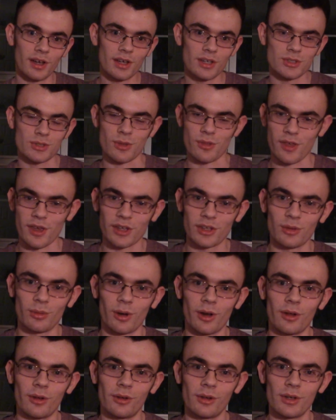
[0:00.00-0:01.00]
So thank you
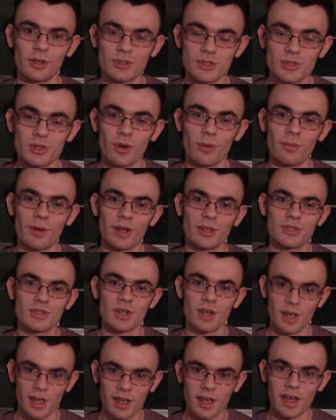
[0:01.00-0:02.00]
all so much,
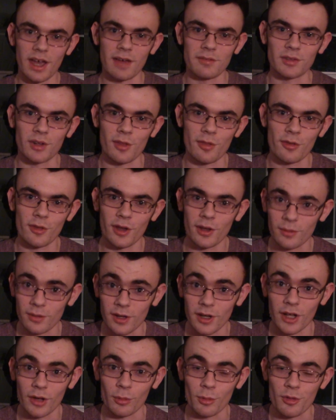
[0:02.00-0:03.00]
have a nice night,
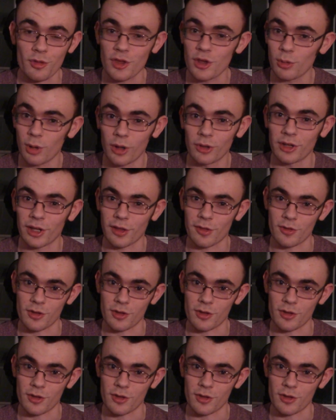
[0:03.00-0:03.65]
and I will see you all next